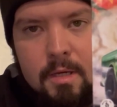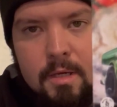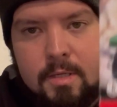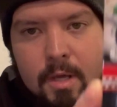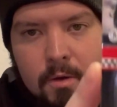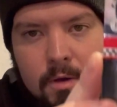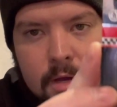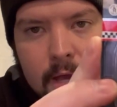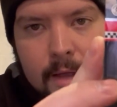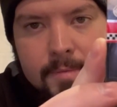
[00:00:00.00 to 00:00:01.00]
So
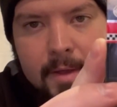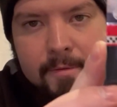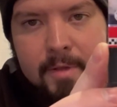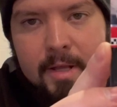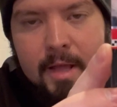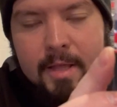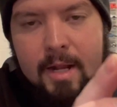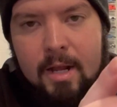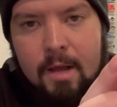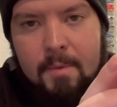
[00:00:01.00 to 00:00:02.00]
I'm definitely glad
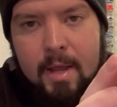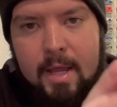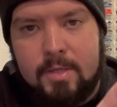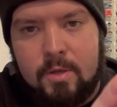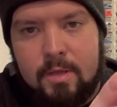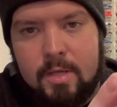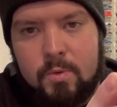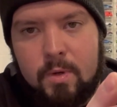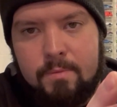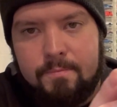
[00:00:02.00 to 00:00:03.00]
that I got my hands on this
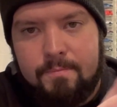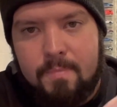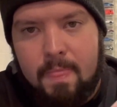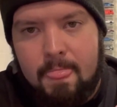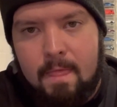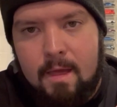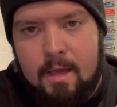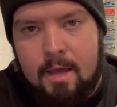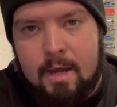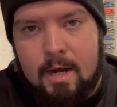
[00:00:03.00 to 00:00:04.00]
one,
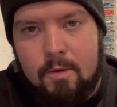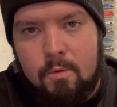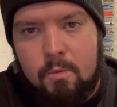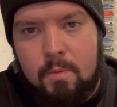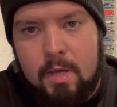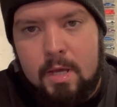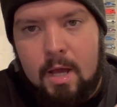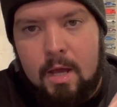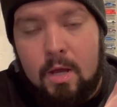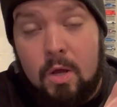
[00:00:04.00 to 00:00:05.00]
and it will be
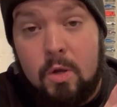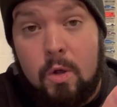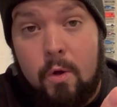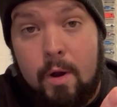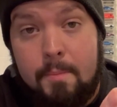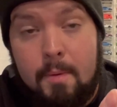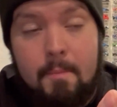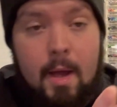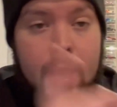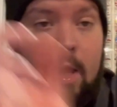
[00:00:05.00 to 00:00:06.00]
going up on
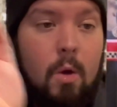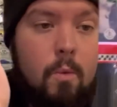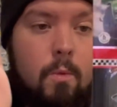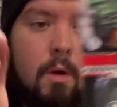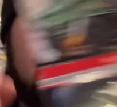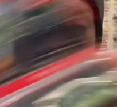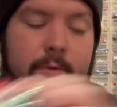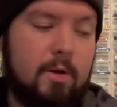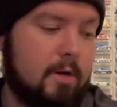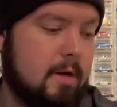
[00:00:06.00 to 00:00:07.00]
my wall over
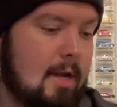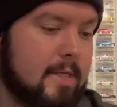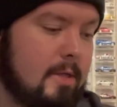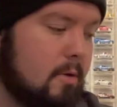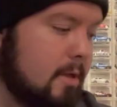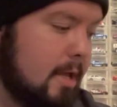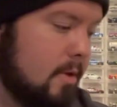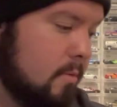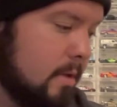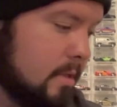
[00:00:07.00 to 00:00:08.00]
here next to all the
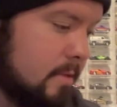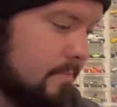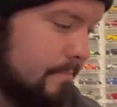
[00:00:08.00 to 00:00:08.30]
other ones.